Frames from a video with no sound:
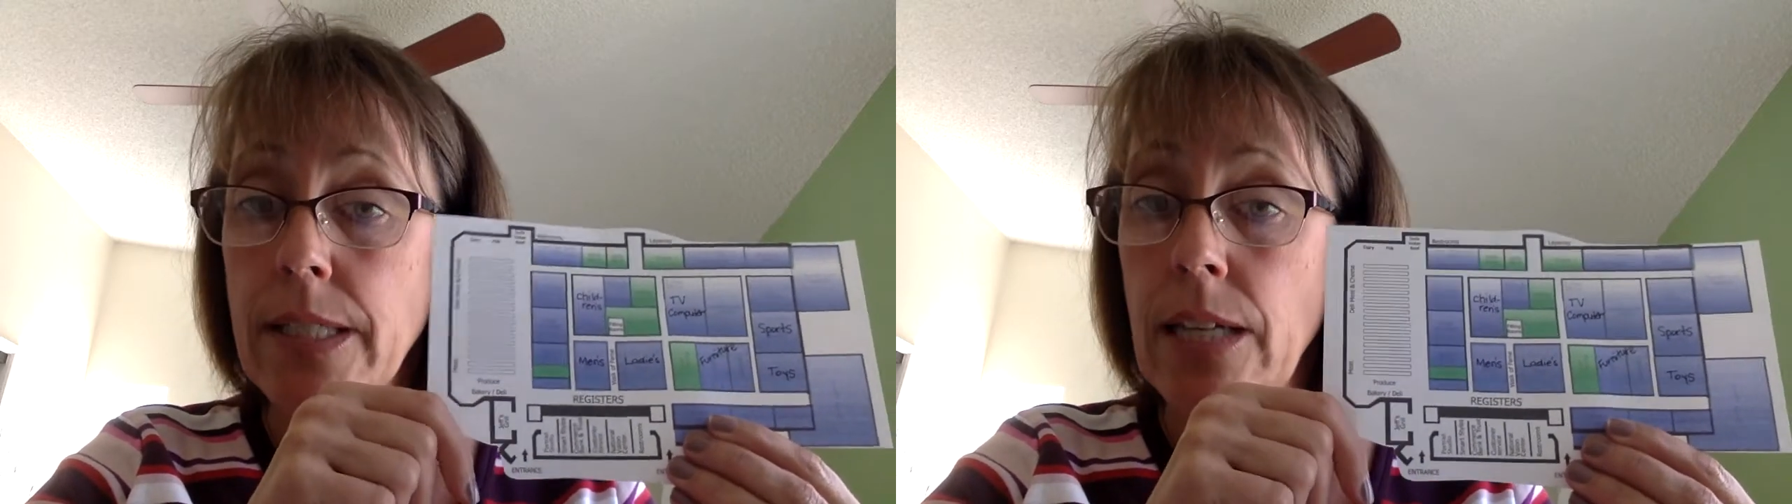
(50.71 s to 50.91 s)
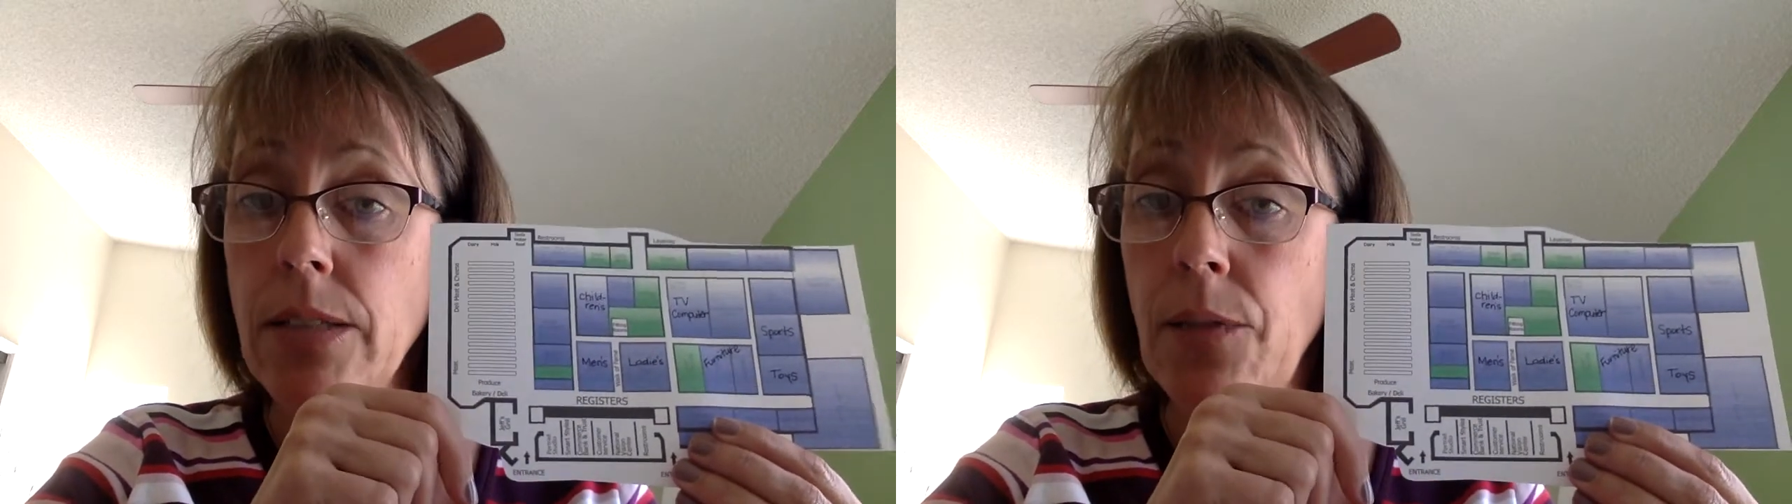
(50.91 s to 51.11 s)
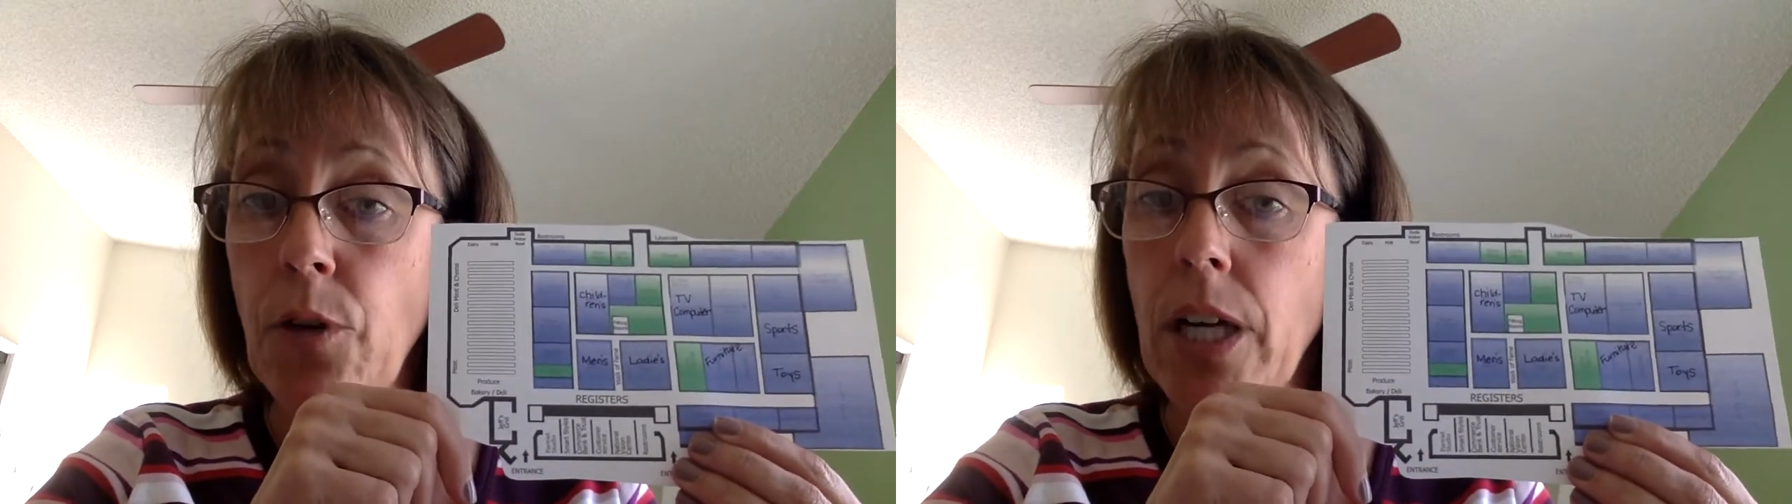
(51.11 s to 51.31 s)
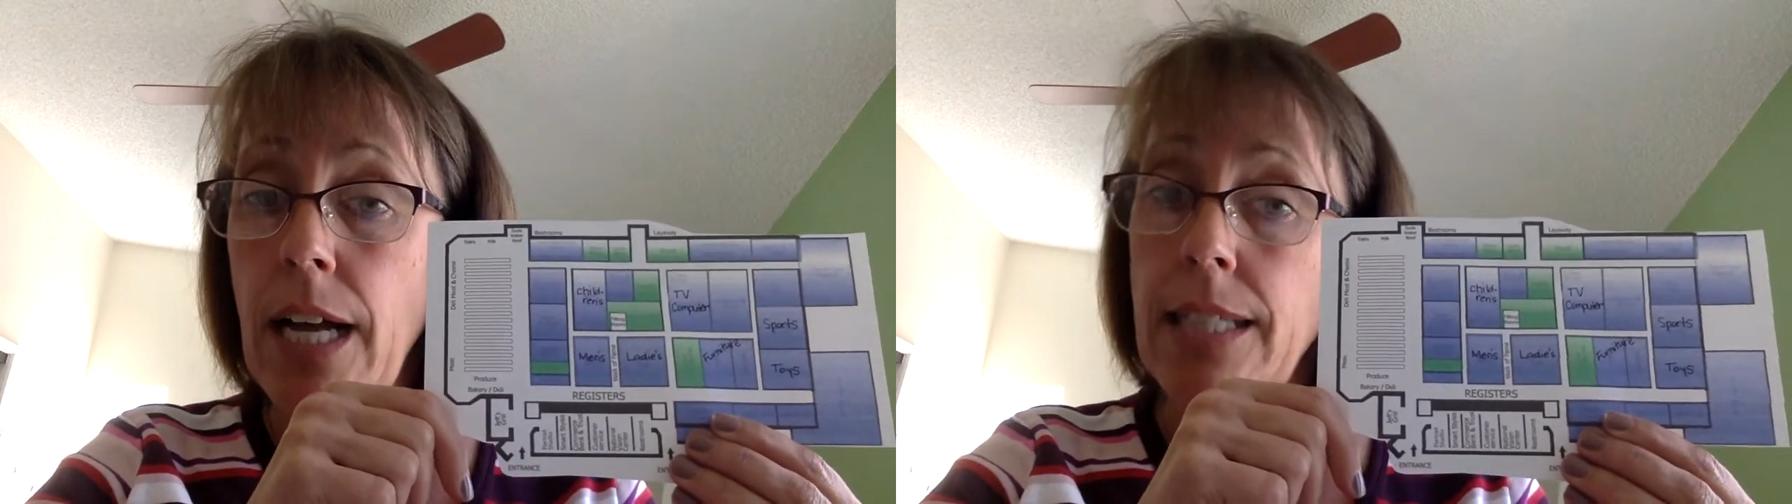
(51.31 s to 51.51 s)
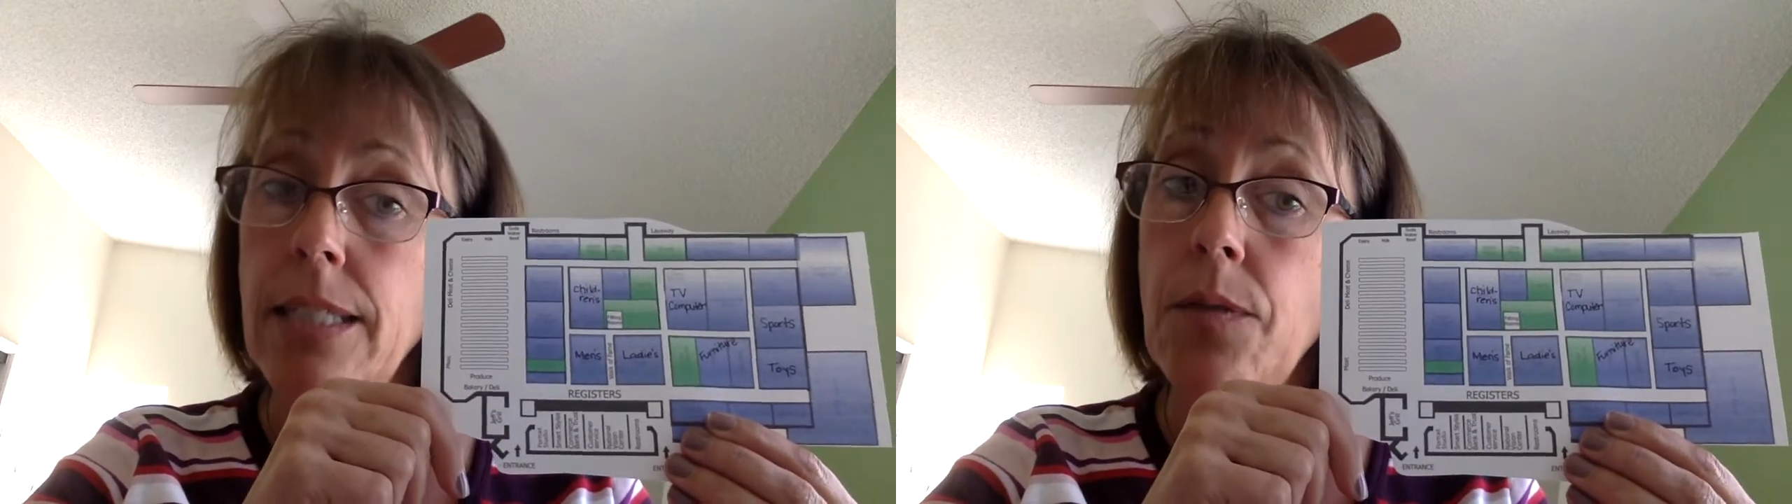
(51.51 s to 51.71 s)
sell different
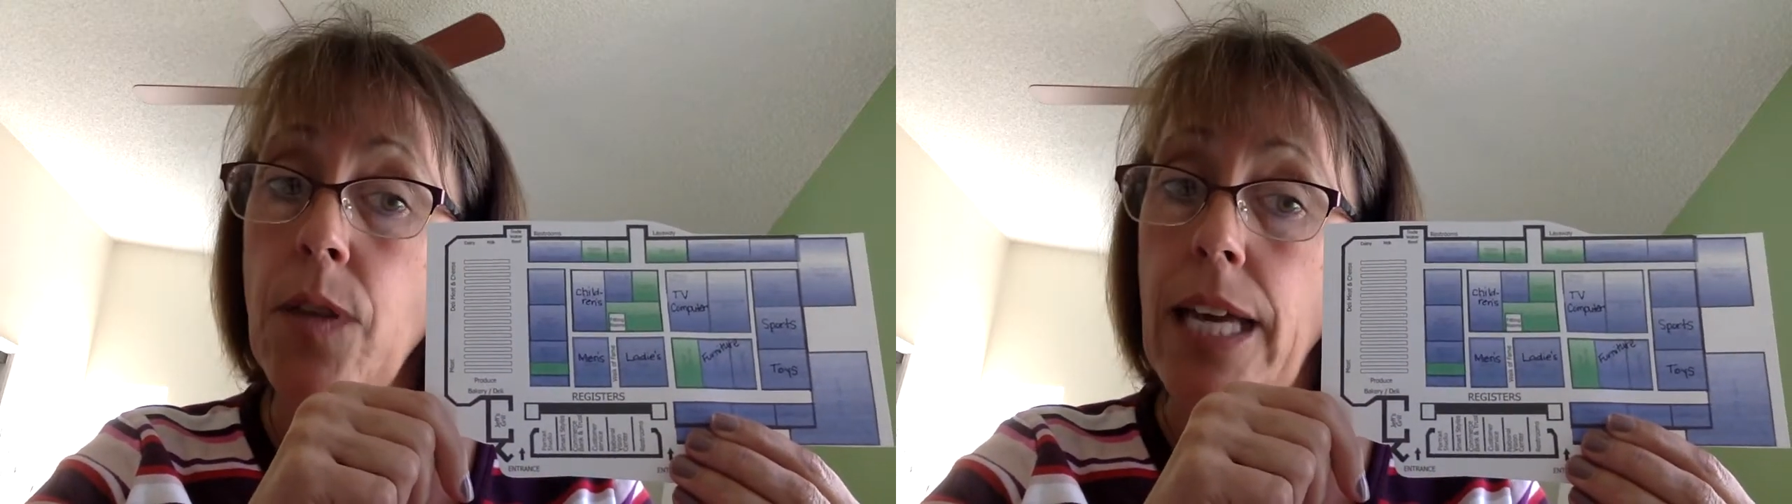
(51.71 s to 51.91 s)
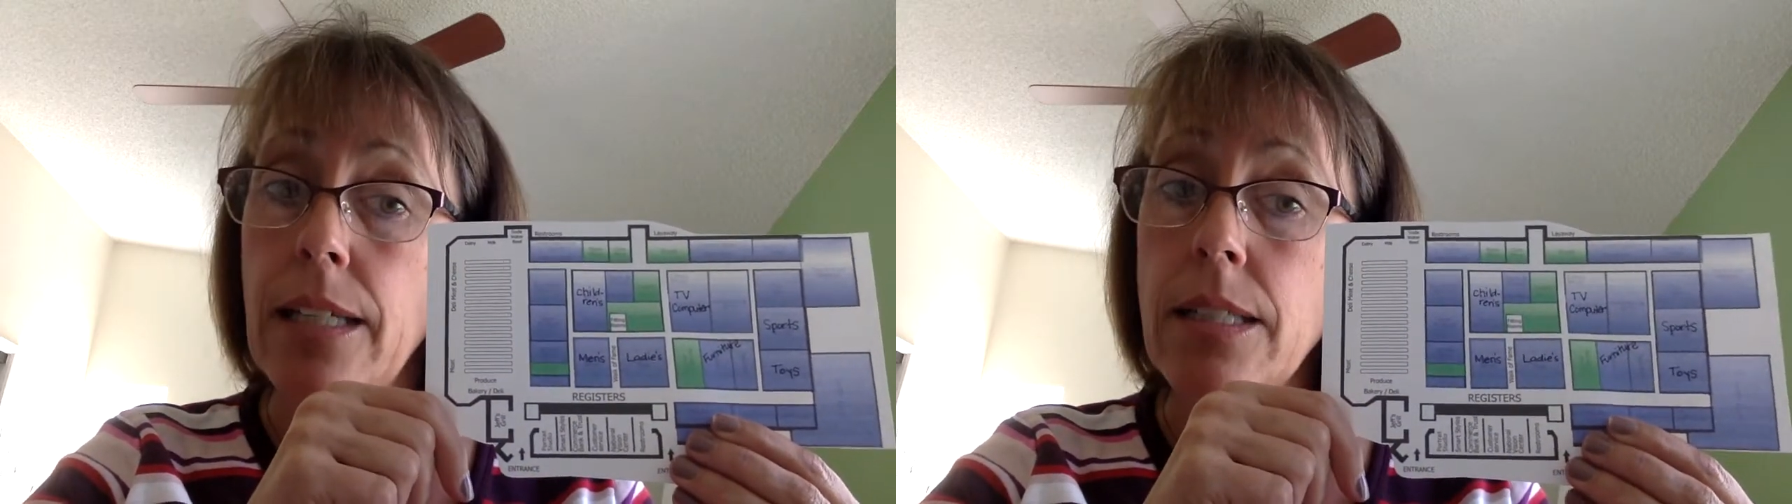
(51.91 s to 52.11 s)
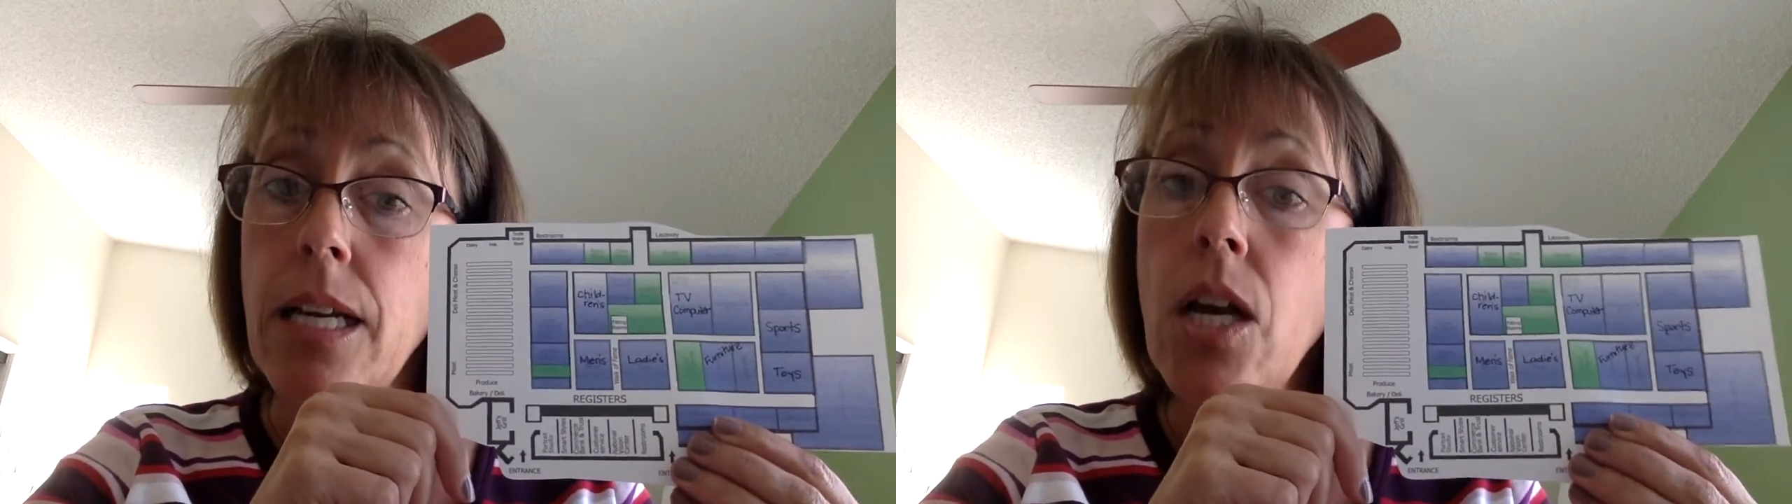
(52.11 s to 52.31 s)
kinds of things.